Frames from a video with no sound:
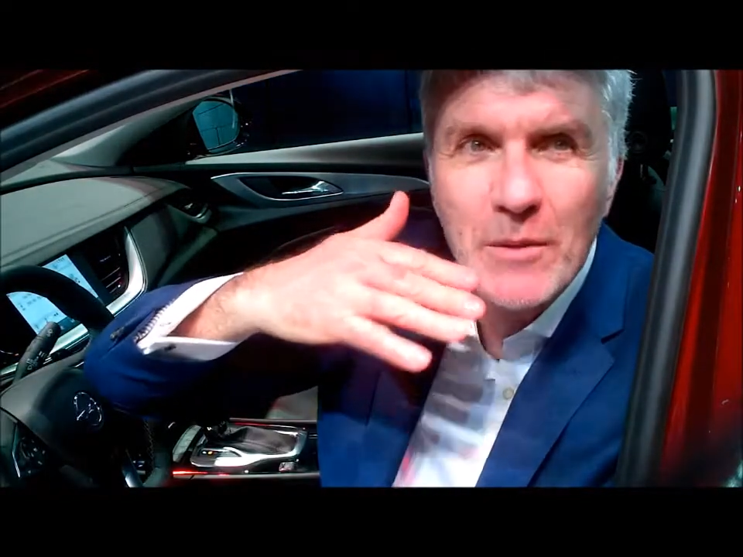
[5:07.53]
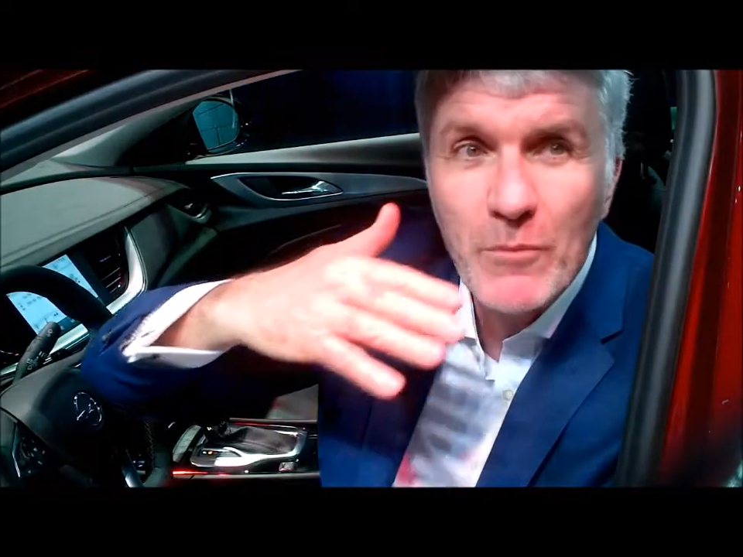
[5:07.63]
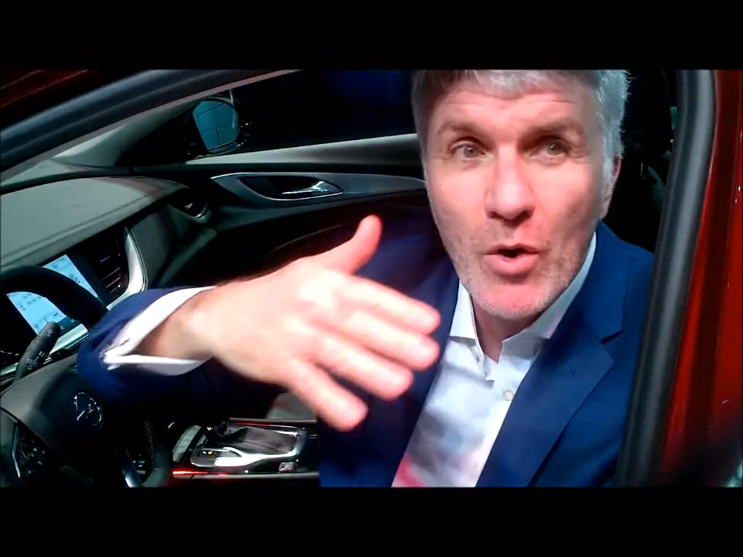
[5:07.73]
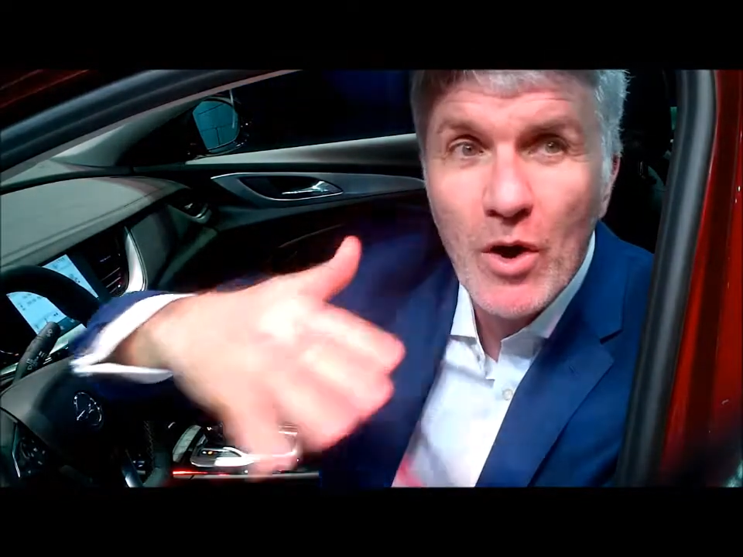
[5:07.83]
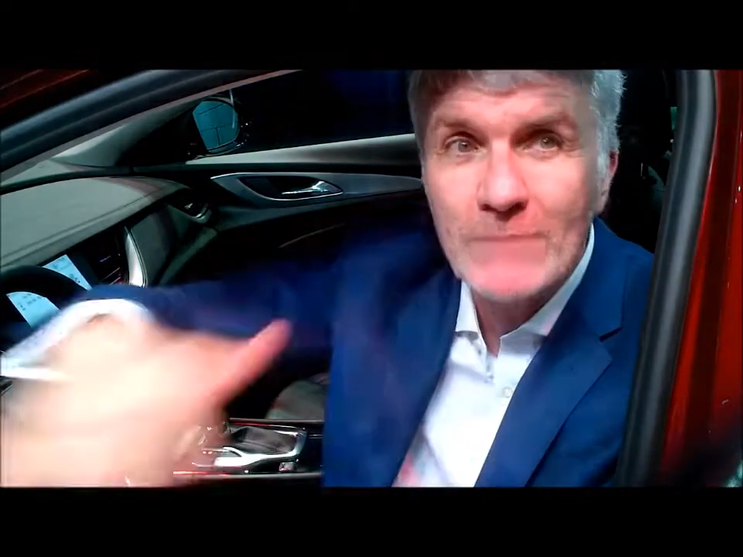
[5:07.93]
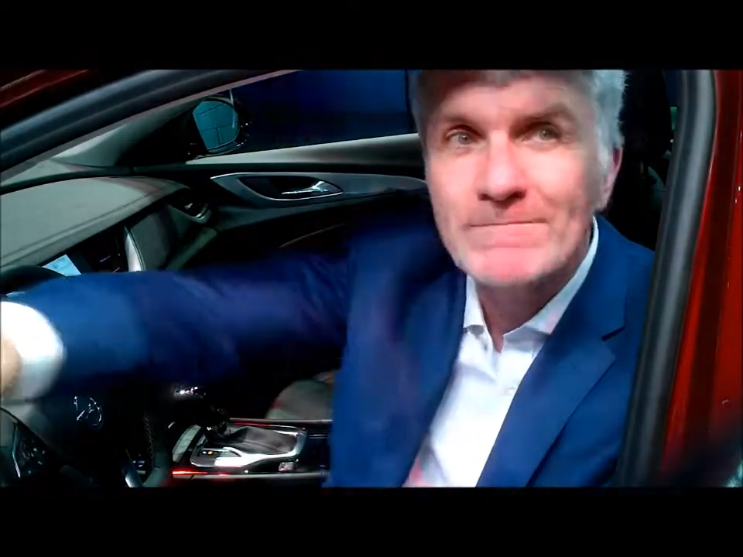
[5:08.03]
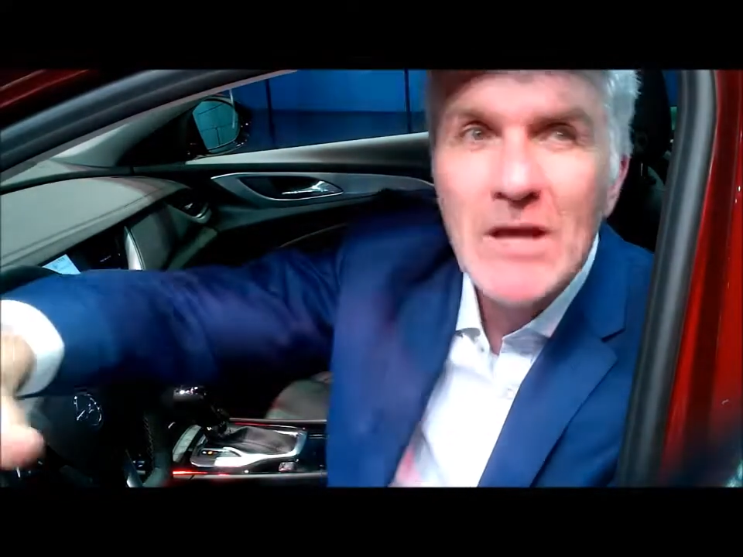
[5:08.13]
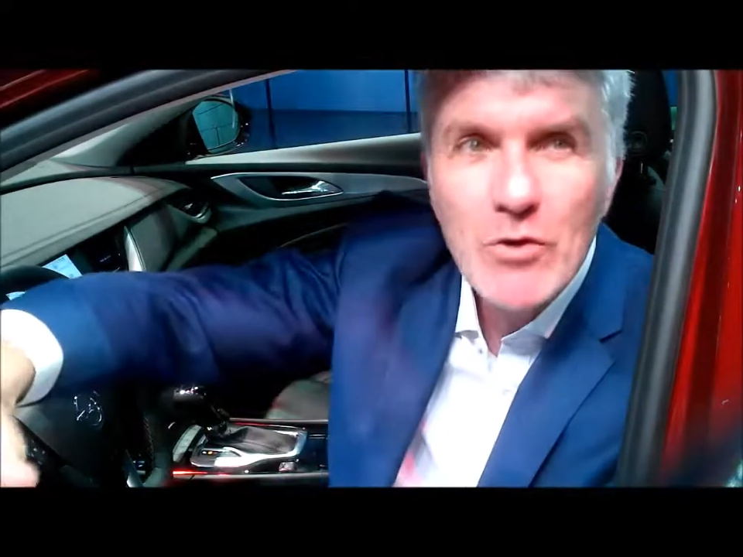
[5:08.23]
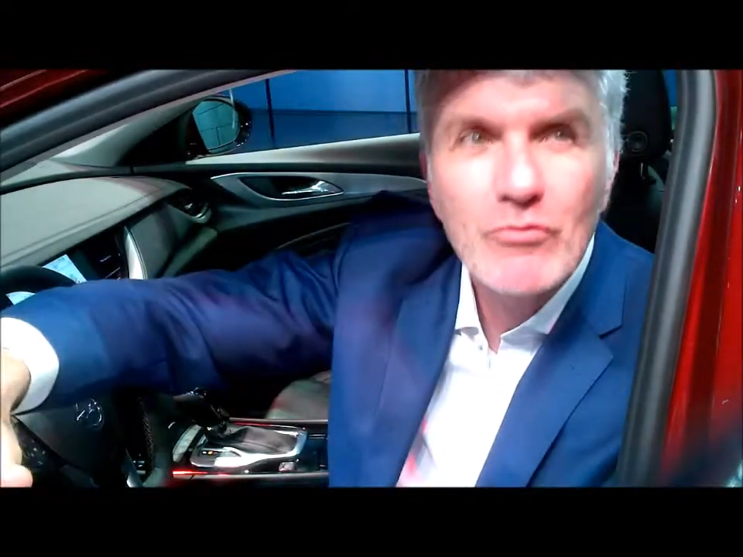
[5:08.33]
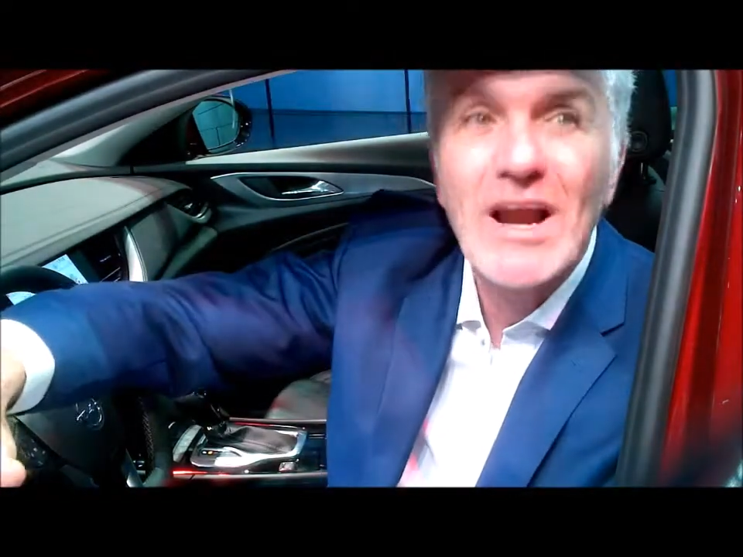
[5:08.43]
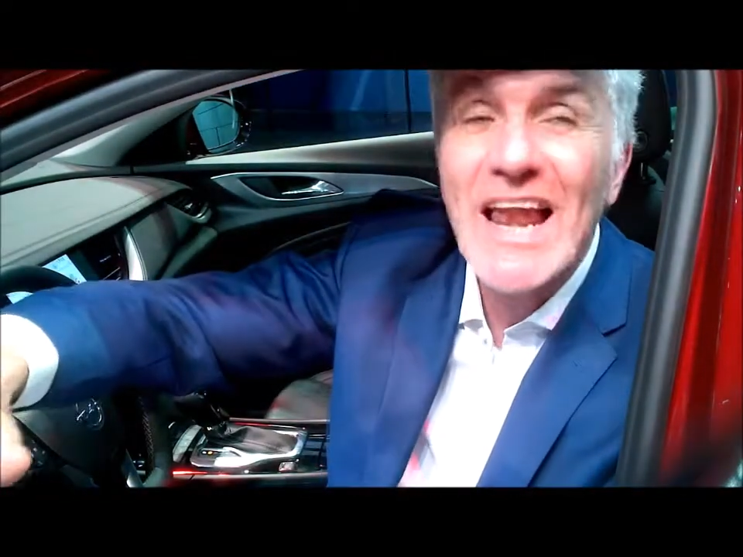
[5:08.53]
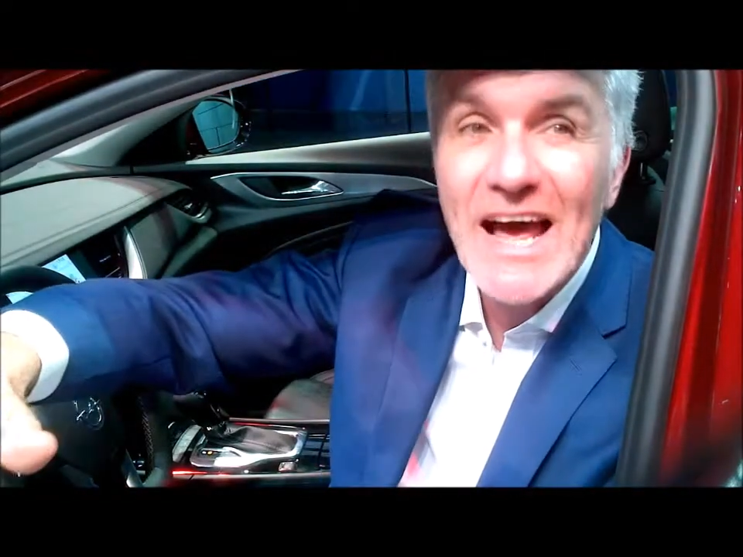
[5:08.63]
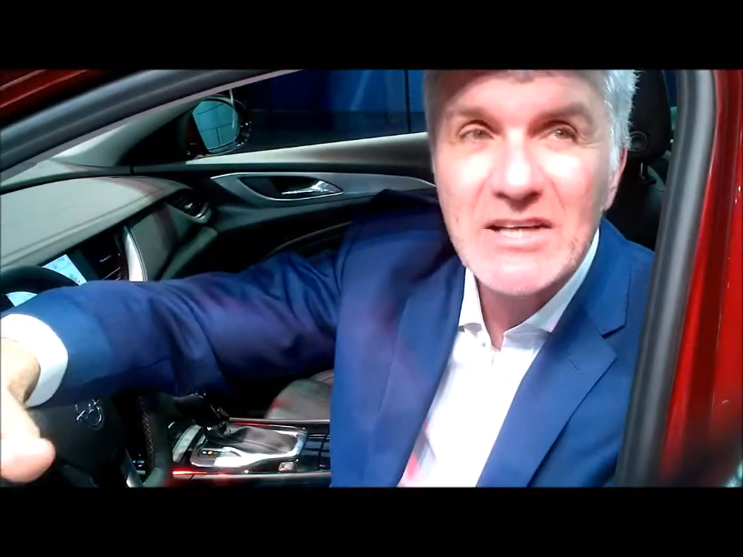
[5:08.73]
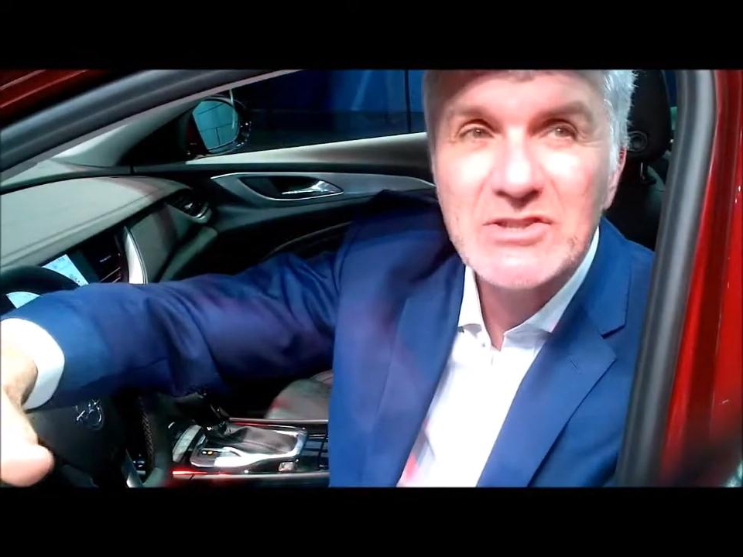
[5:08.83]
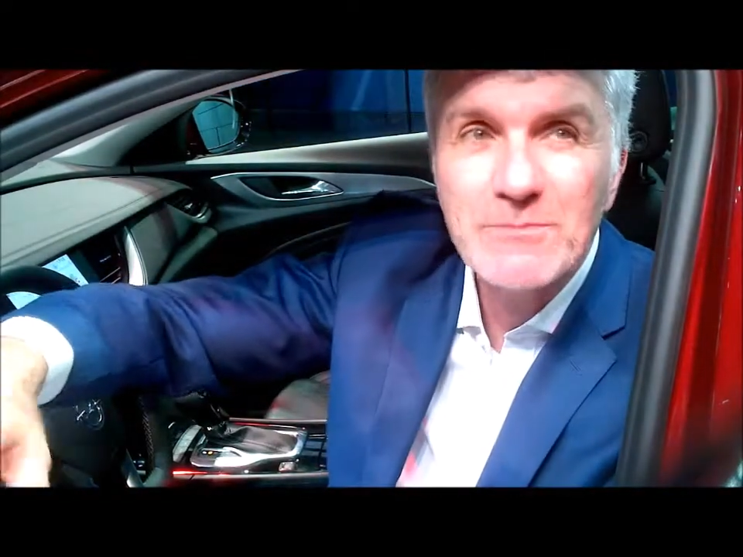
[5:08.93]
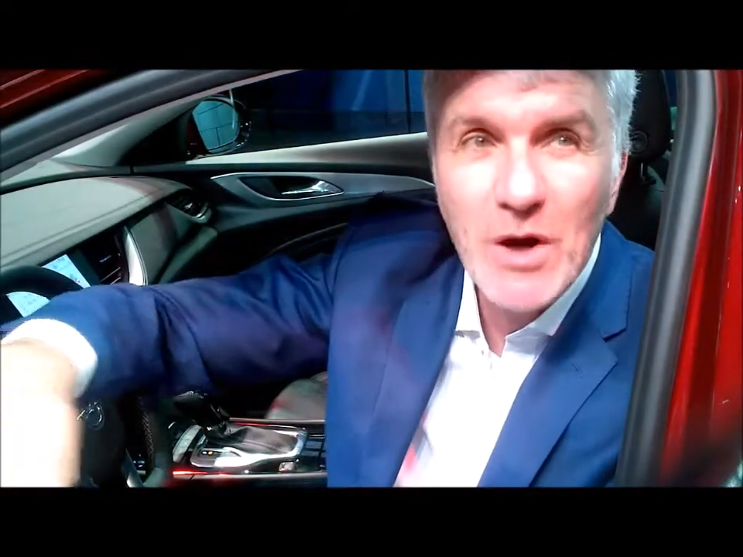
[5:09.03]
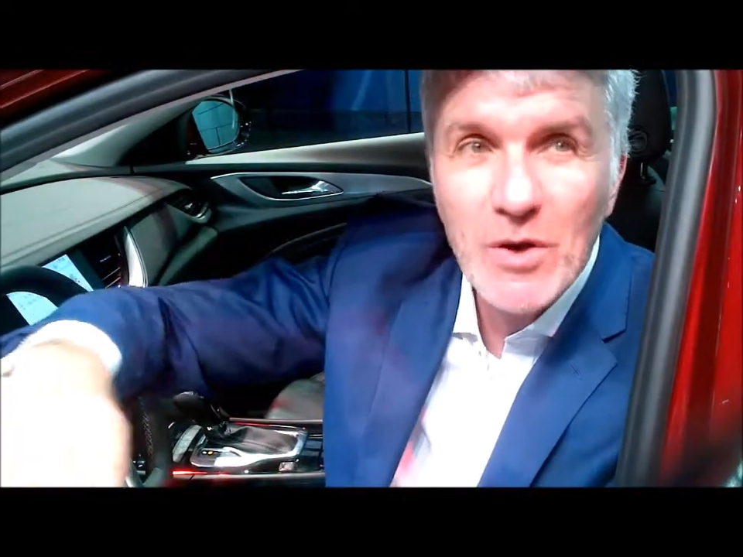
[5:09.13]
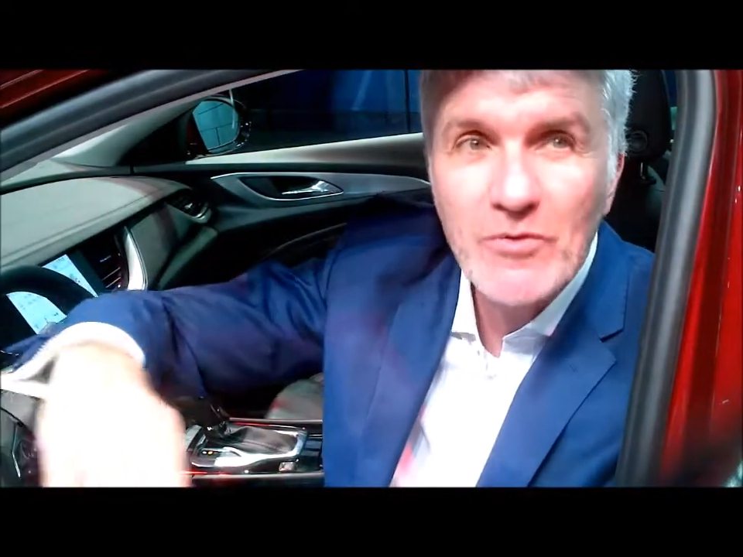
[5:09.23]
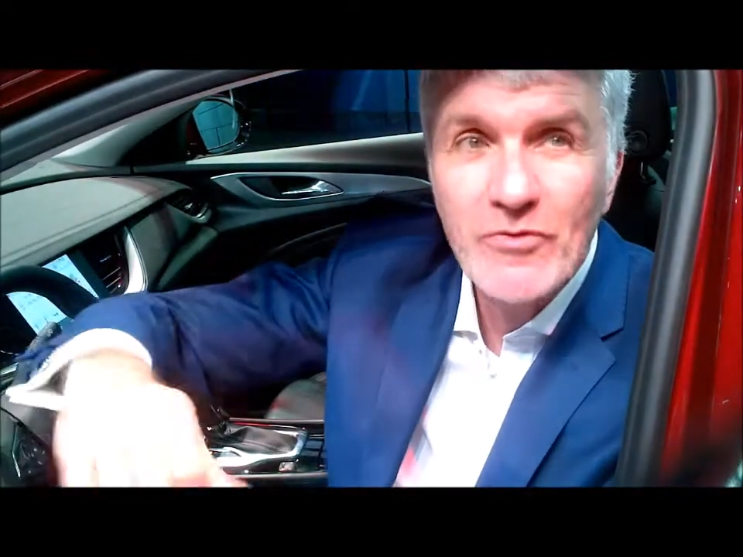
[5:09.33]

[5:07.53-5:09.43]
more relax mode.